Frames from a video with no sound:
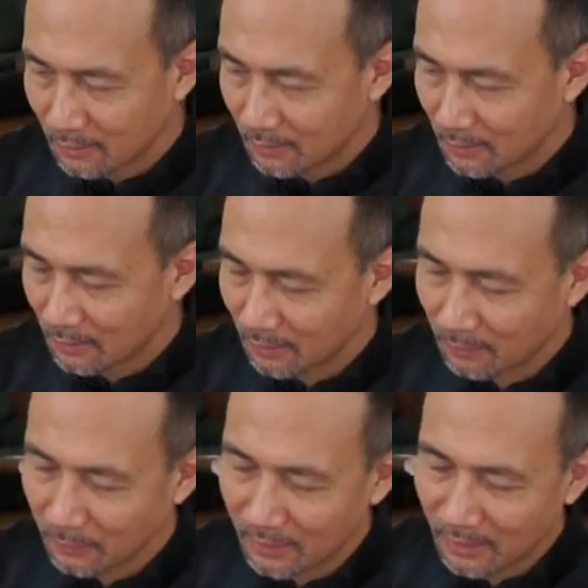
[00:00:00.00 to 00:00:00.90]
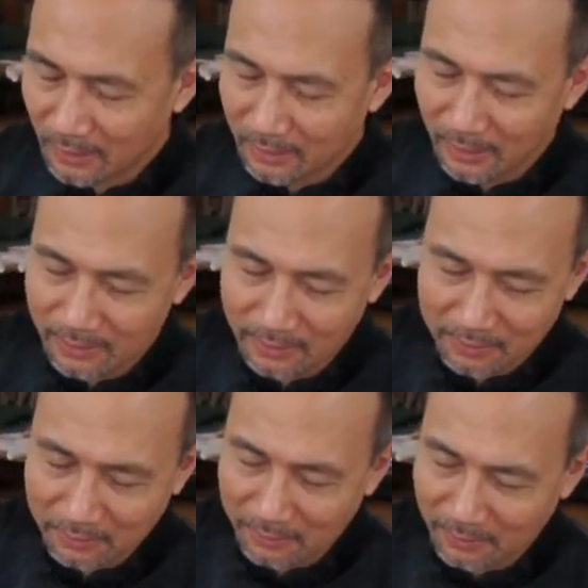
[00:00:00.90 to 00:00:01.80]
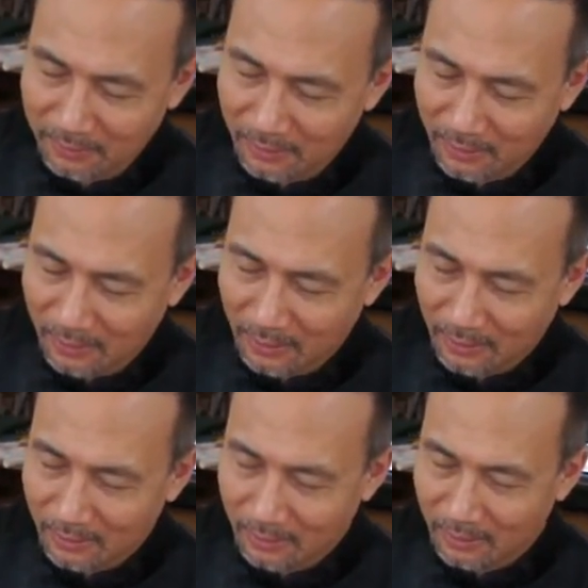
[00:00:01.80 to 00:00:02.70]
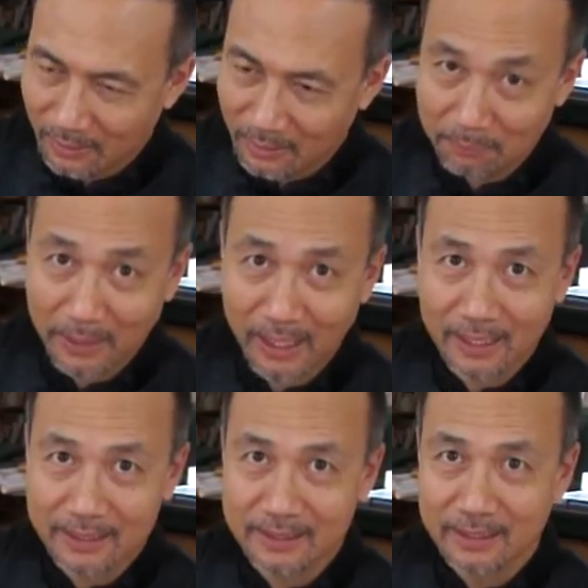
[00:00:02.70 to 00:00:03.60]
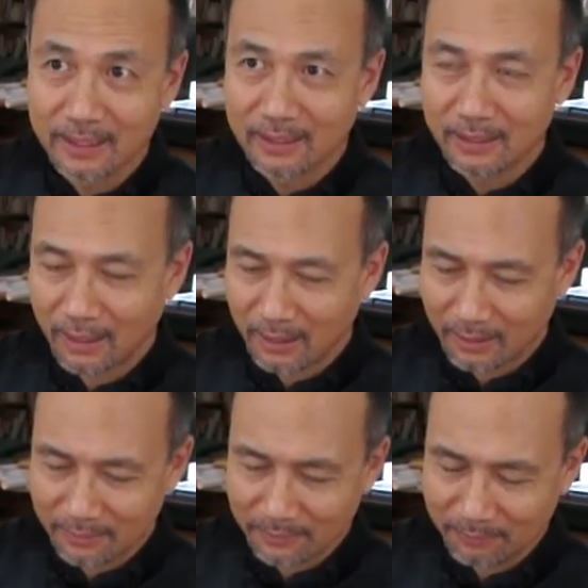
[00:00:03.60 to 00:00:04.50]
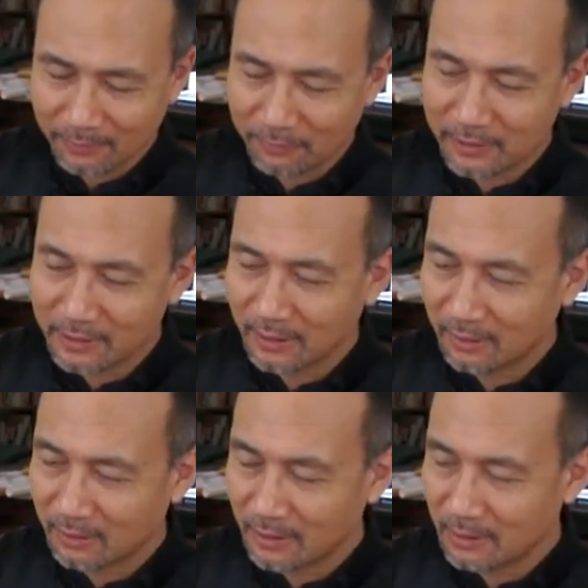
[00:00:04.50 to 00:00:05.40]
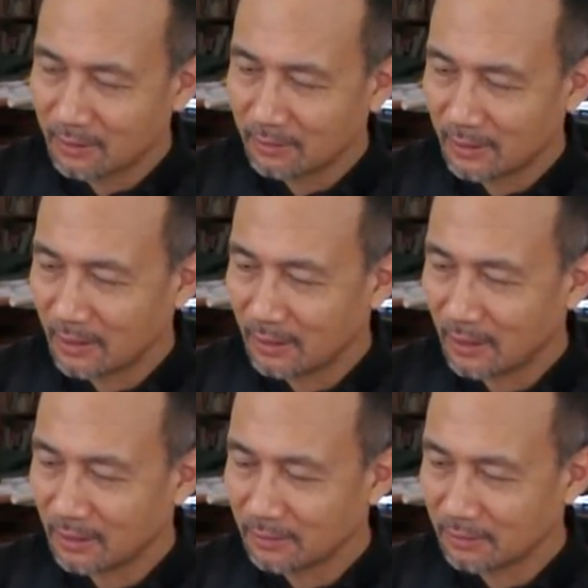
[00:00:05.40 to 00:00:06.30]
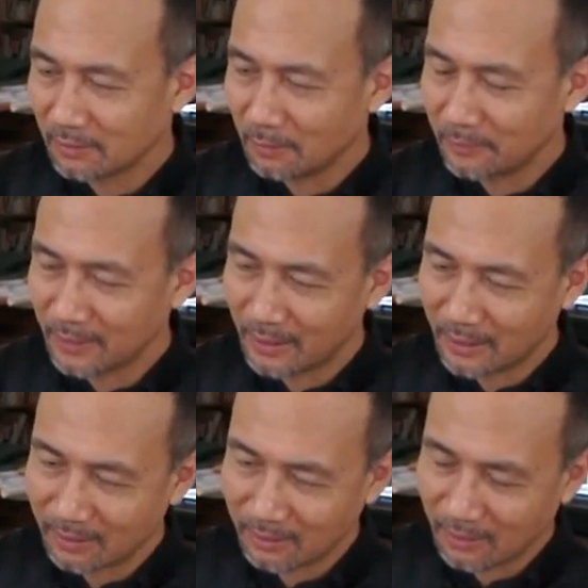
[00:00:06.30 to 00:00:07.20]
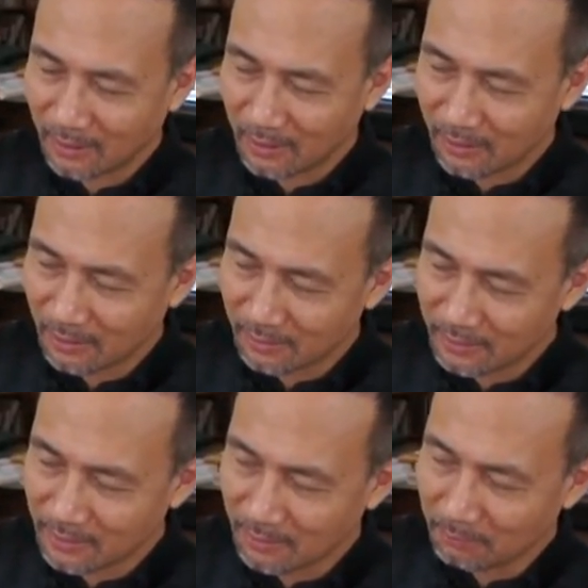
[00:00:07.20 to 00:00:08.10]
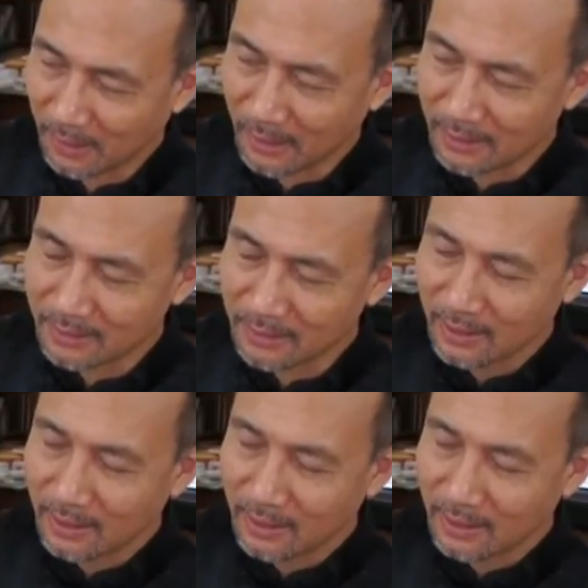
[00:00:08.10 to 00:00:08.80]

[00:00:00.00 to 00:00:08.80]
So when you got the scroll in the box, uh, the first thing you need to learn how to open and uh, close the box.